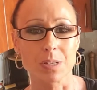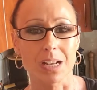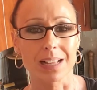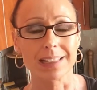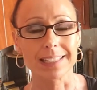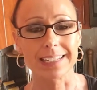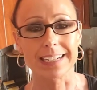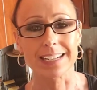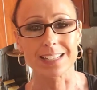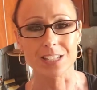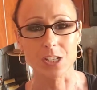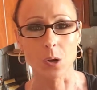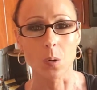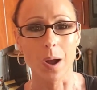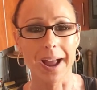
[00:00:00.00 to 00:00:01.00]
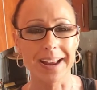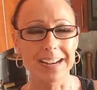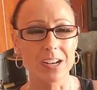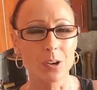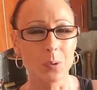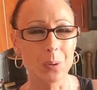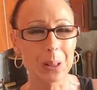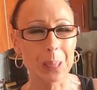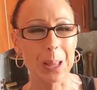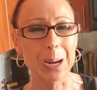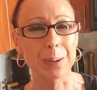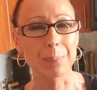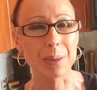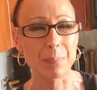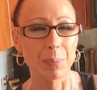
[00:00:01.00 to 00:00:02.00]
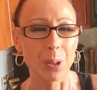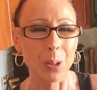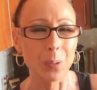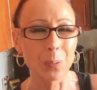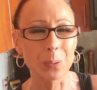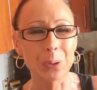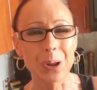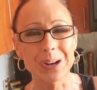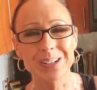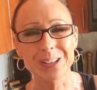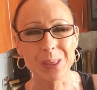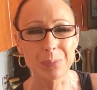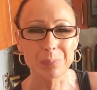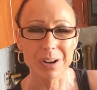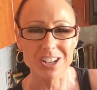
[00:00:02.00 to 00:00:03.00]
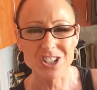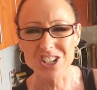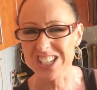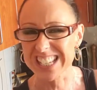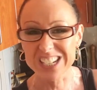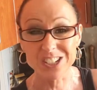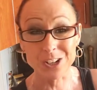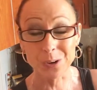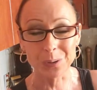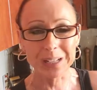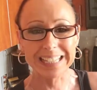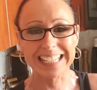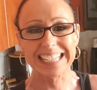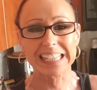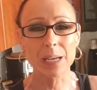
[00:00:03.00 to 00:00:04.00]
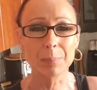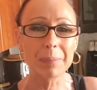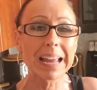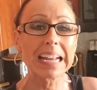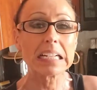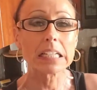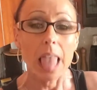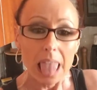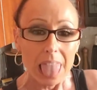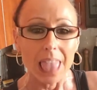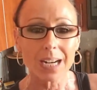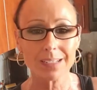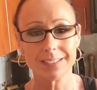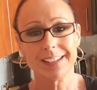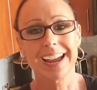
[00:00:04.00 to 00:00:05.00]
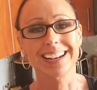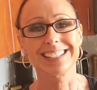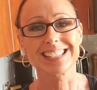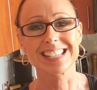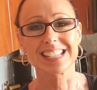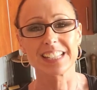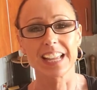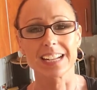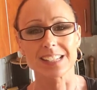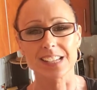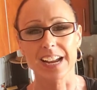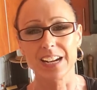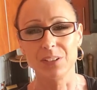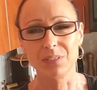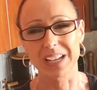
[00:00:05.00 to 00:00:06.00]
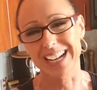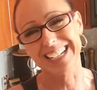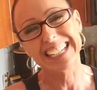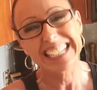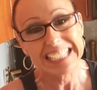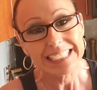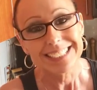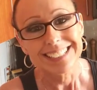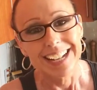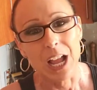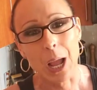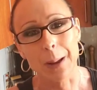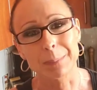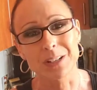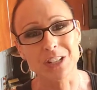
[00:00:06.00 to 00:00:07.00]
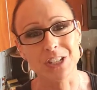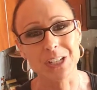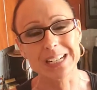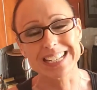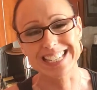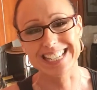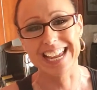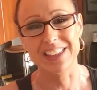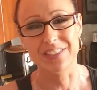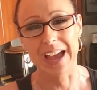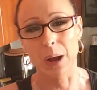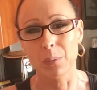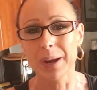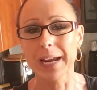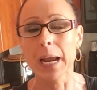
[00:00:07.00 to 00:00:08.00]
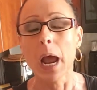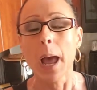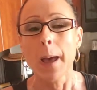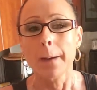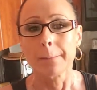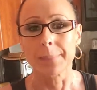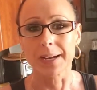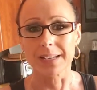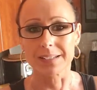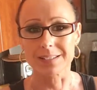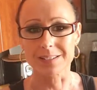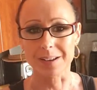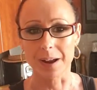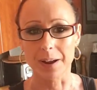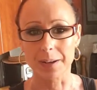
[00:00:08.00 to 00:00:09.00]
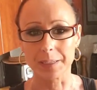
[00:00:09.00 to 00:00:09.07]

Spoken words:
to clean it. So I know a lot of people hold on to the brushes and don't clean them, and that's kind of yucky. I'm just gonna say it that way. But